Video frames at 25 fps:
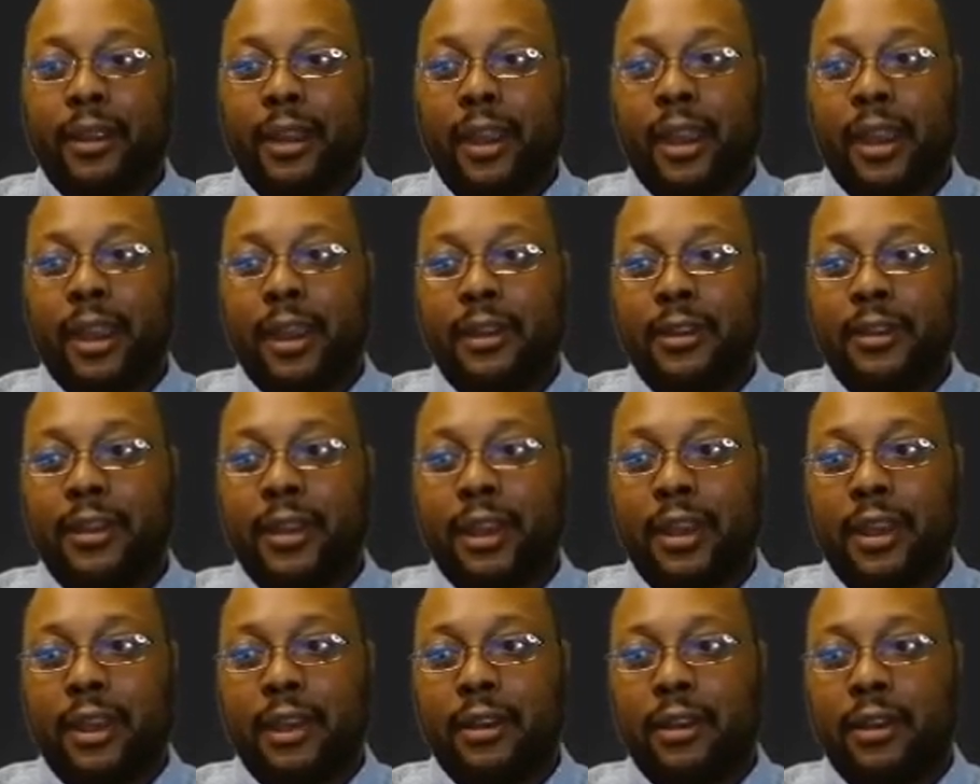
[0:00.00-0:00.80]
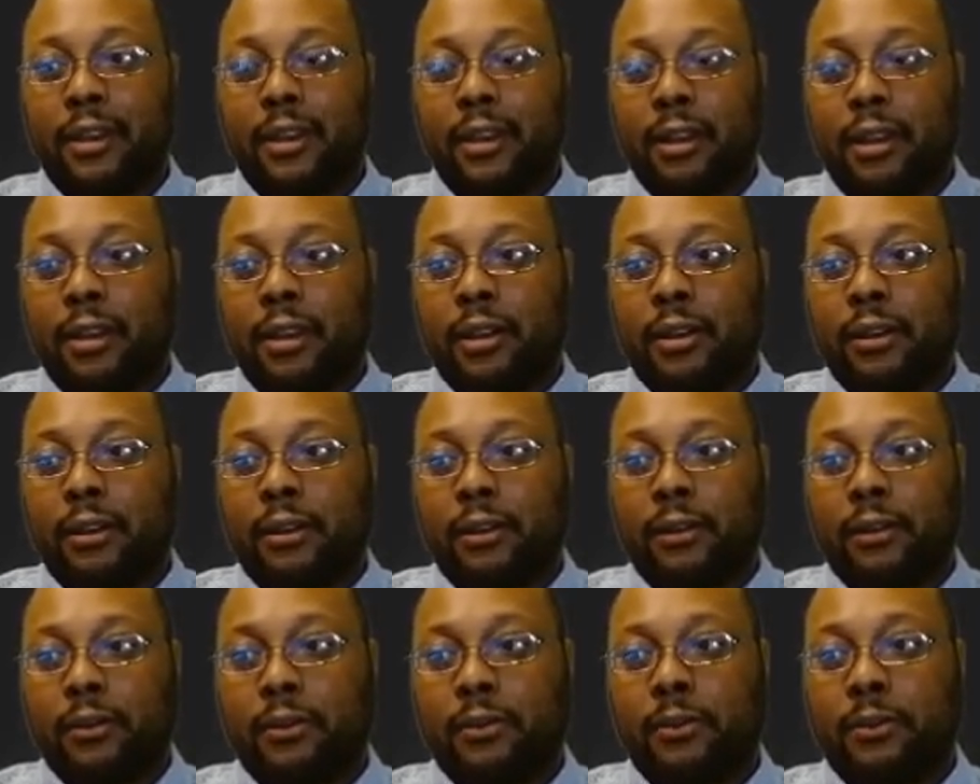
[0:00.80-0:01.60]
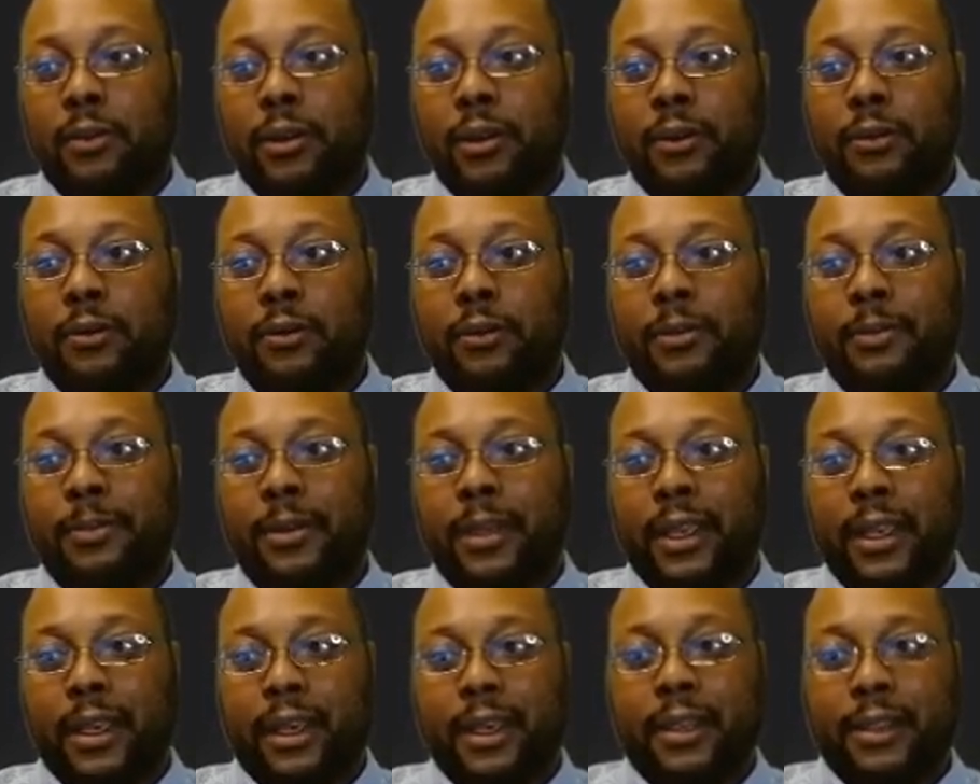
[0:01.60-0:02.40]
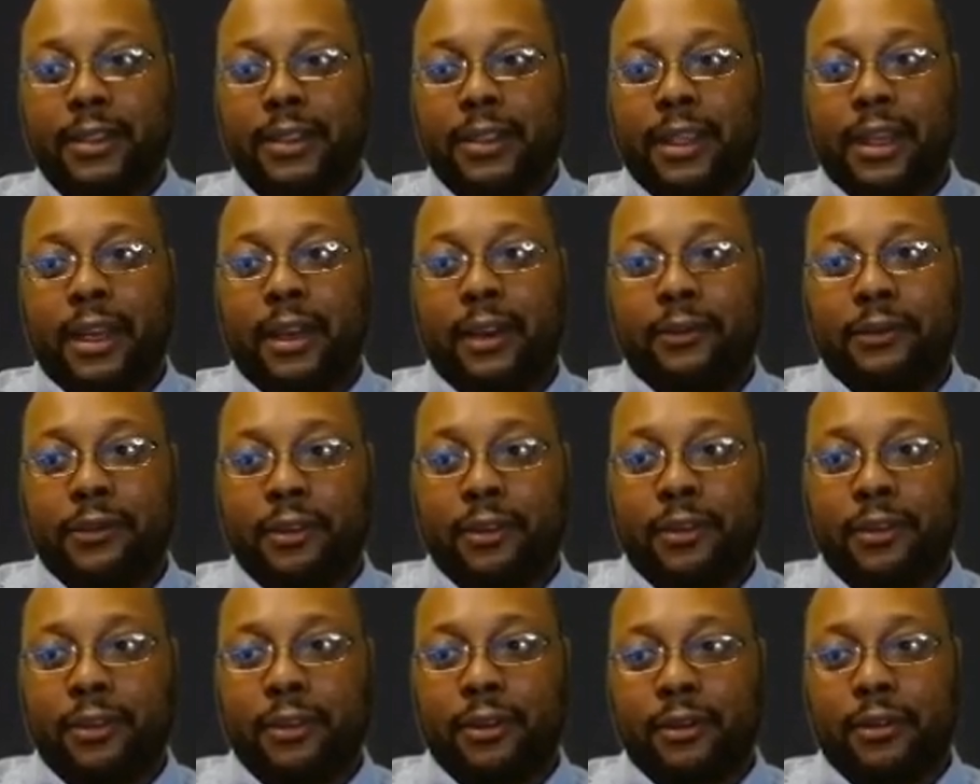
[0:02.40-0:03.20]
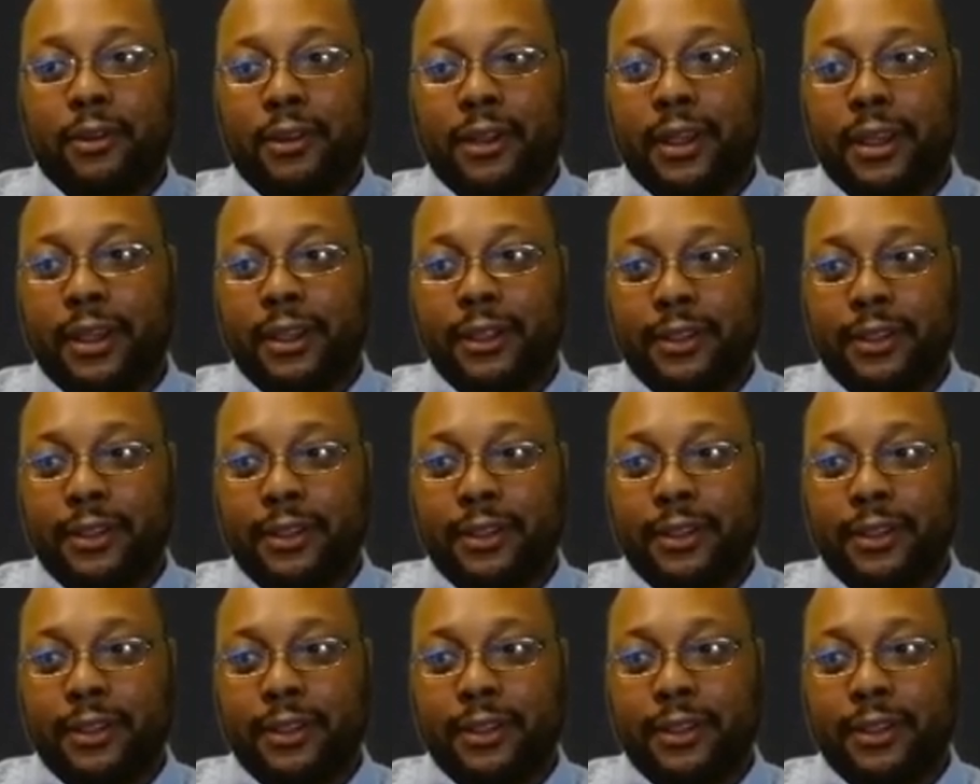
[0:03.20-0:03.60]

And then what will be x after line